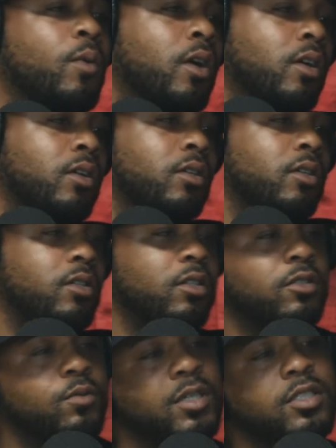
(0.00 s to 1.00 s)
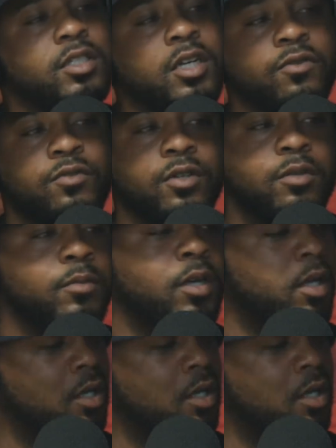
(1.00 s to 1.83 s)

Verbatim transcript: worked. The switch come from